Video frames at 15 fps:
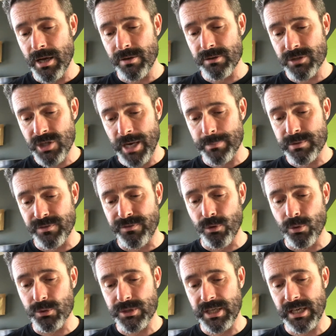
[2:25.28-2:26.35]
chapter
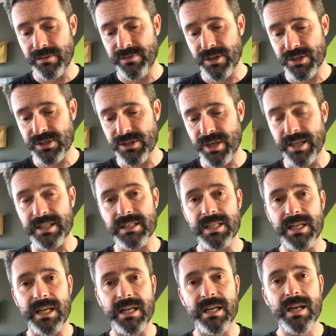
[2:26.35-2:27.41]
14, verse
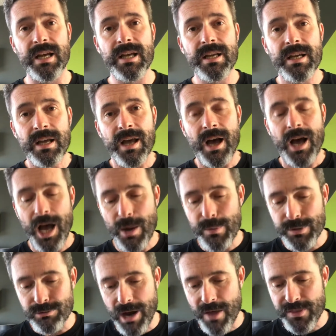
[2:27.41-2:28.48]
19, I
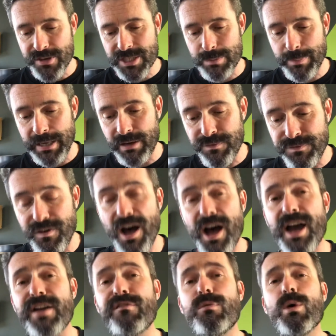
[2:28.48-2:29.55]
would rather speak
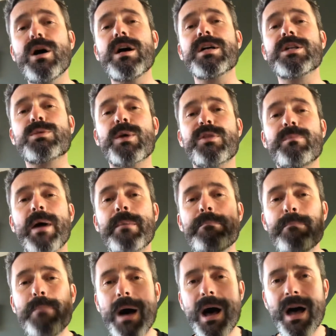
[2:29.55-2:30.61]
5 words with my
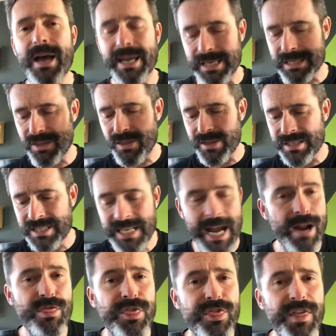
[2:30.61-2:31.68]
mind than
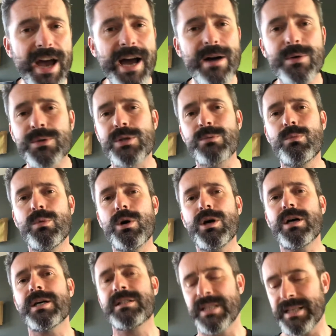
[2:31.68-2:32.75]
10,000
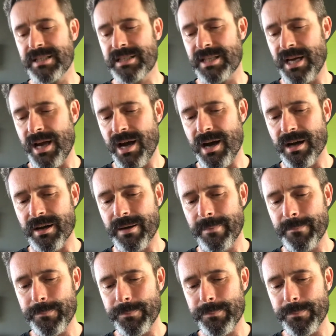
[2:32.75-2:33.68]
words in a tongue.